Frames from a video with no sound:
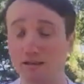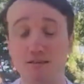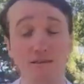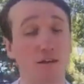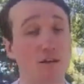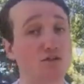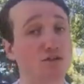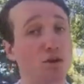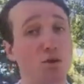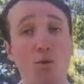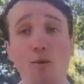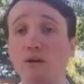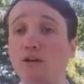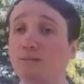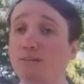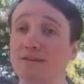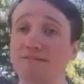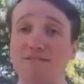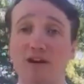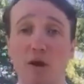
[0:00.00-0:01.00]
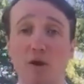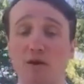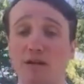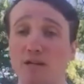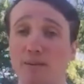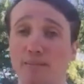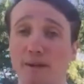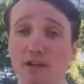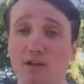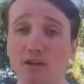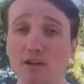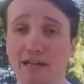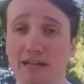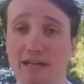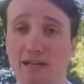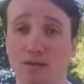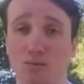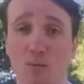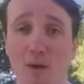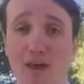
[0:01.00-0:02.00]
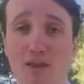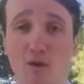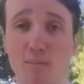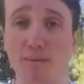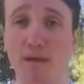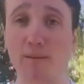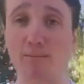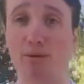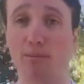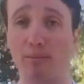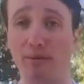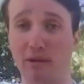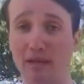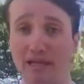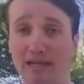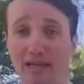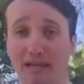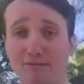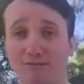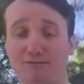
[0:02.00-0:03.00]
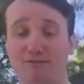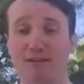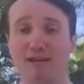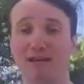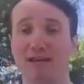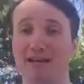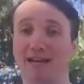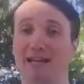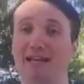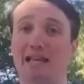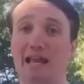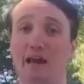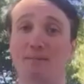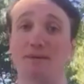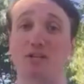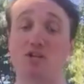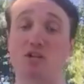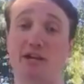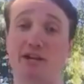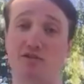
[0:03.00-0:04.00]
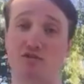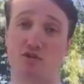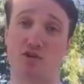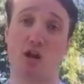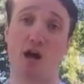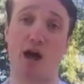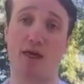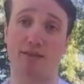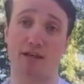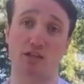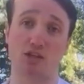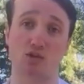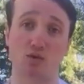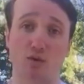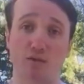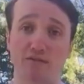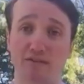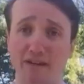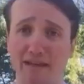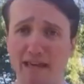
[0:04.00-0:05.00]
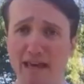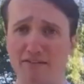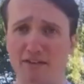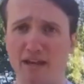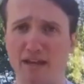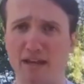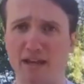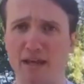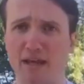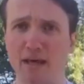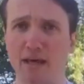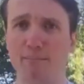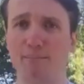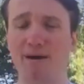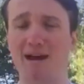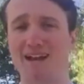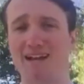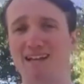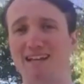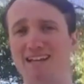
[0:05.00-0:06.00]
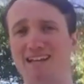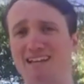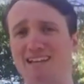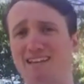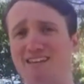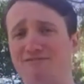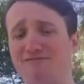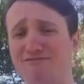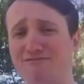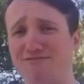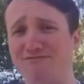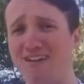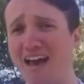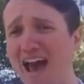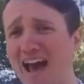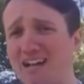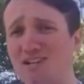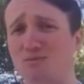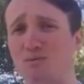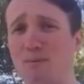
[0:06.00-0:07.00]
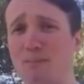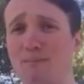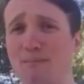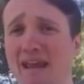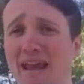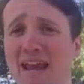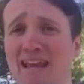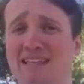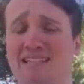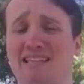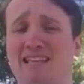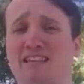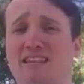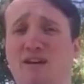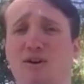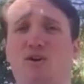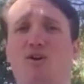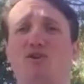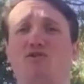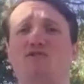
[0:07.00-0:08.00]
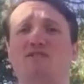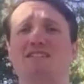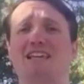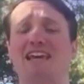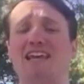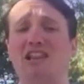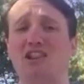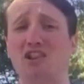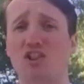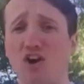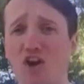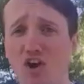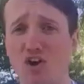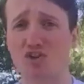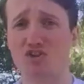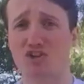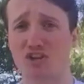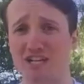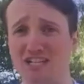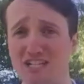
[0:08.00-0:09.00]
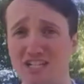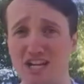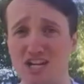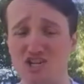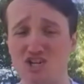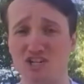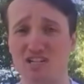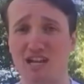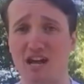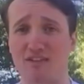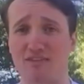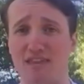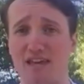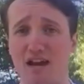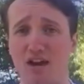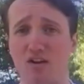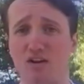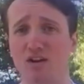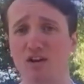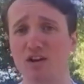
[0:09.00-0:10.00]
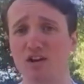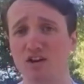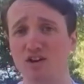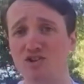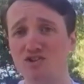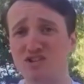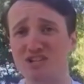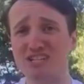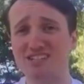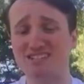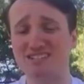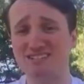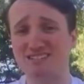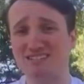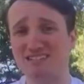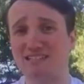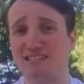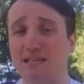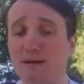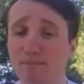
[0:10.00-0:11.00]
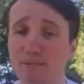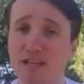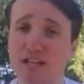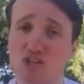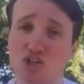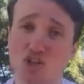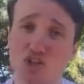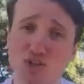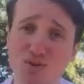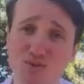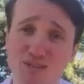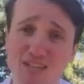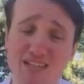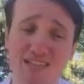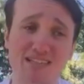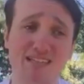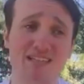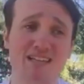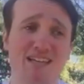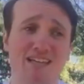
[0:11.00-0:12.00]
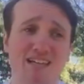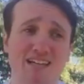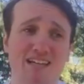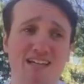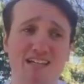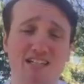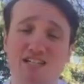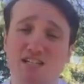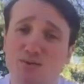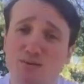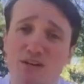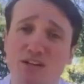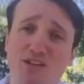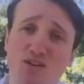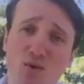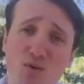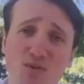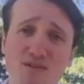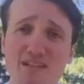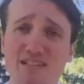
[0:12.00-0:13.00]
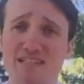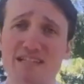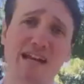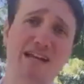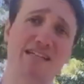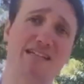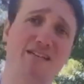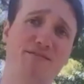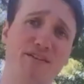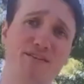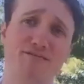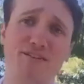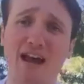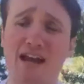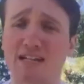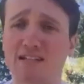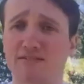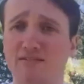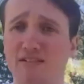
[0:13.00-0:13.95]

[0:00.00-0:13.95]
there's going to be variability in whether people believe in climate change or not. That's sort of a given. But the fact remains that there is a large contingent out there who just simply chooses to ignore the scientific fact